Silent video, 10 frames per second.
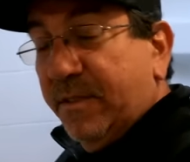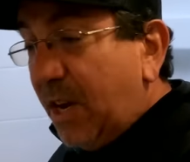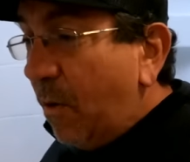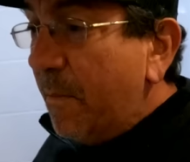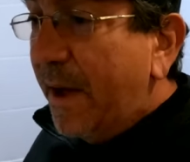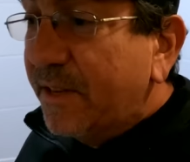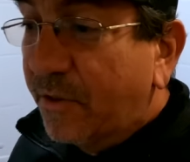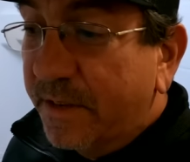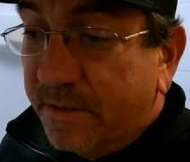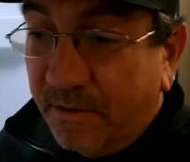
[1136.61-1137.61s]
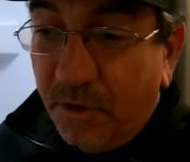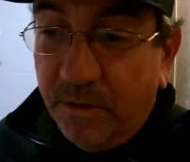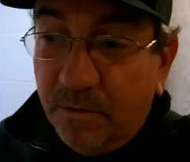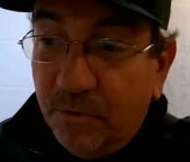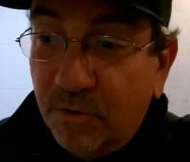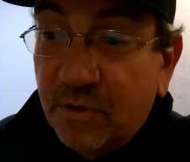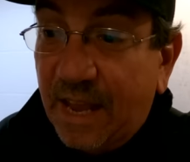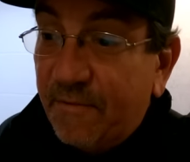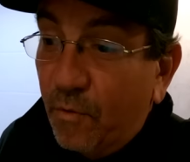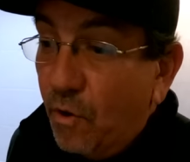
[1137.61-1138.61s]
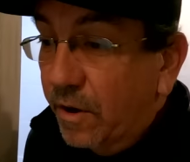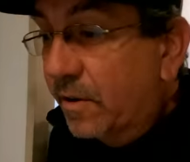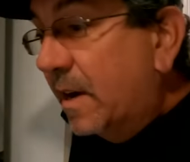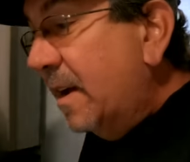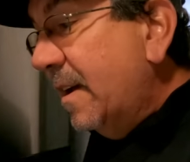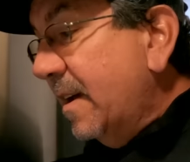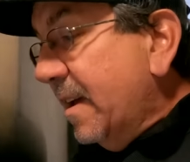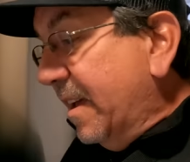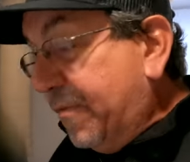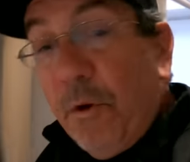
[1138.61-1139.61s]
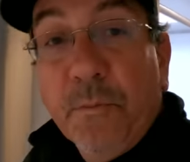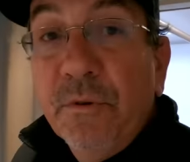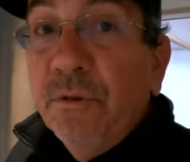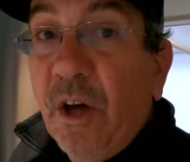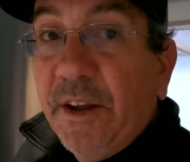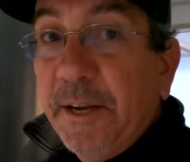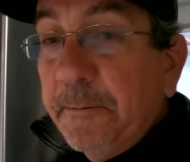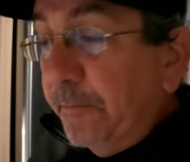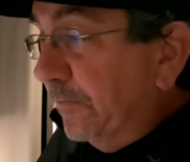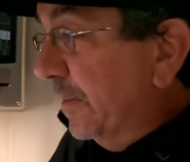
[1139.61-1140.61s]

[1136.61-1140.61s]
The shower miser is good to save water if you're boondocking,